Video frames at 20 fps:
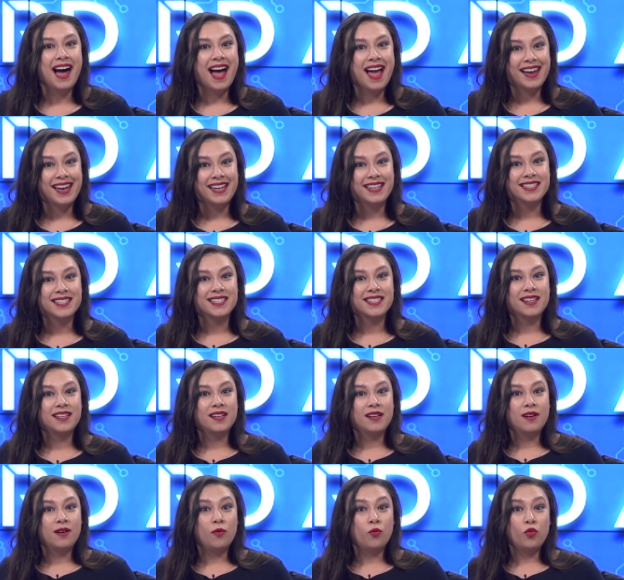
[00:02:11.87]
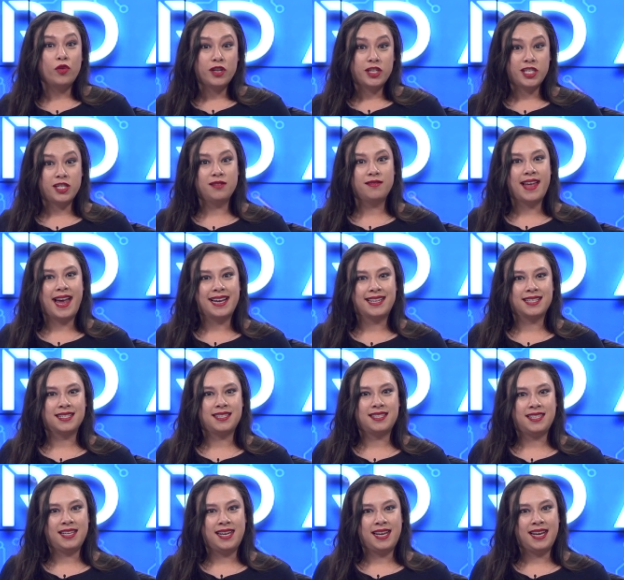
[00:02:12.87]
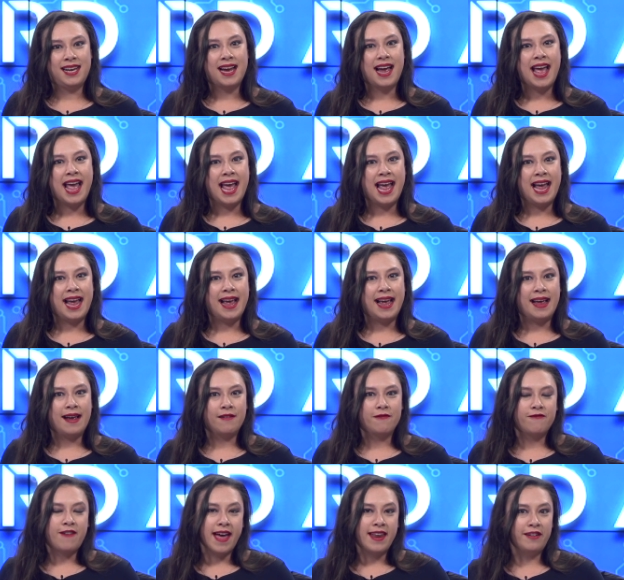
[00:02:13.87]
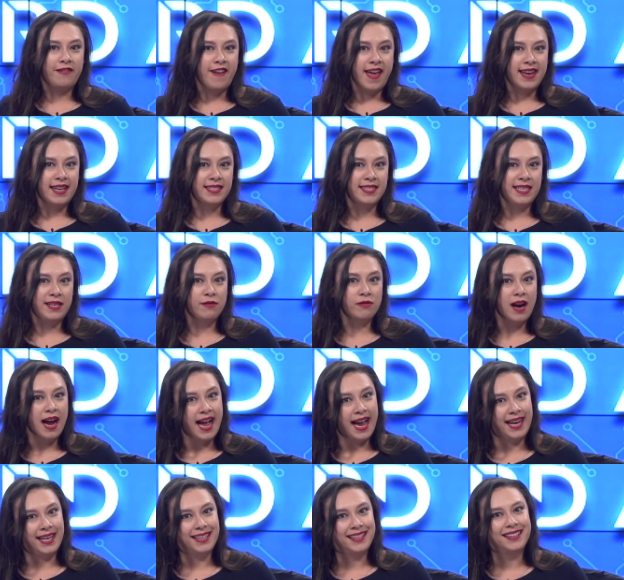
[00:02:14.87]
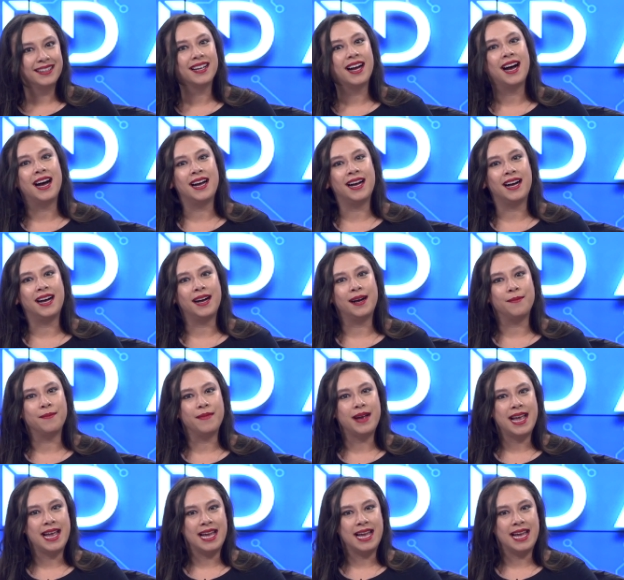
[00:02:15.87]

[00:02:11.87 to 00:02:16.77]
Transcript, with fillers: Audience, would you like to see a Final Fantasy ride um,